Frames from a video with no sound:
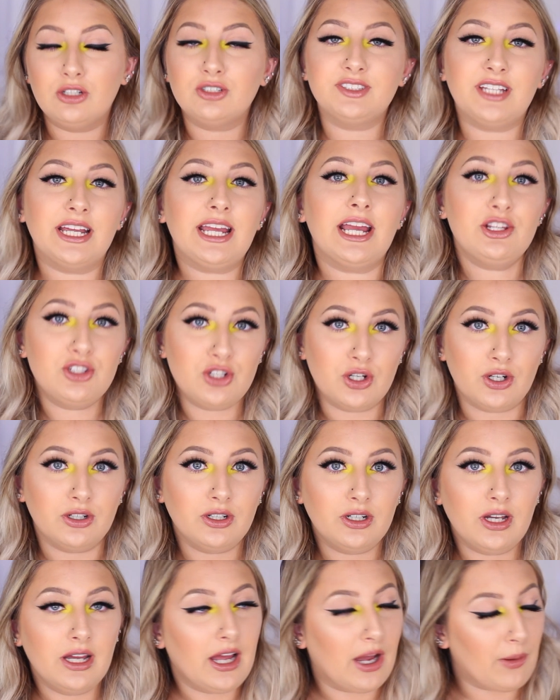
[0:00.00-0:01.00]
looks like
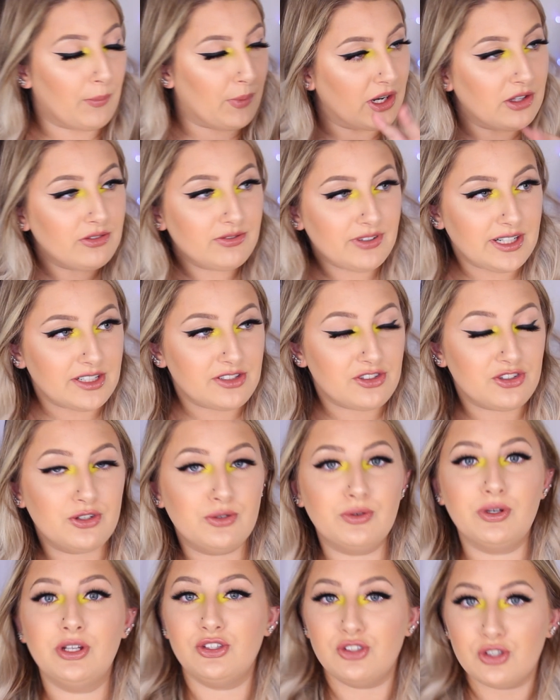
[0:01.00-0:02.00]
I went on
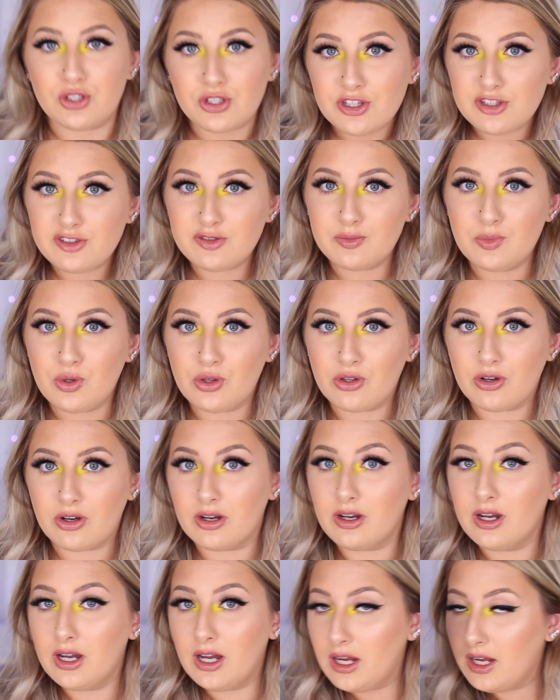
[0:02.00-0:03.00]
Facetune, took the
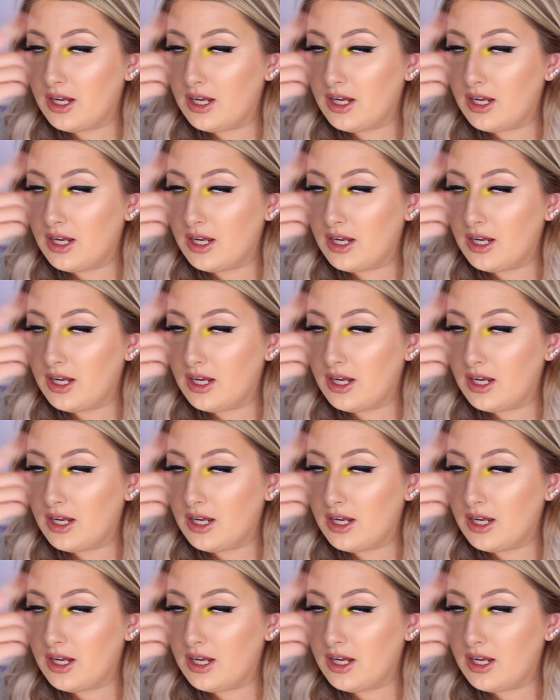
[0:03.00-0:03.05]
smoother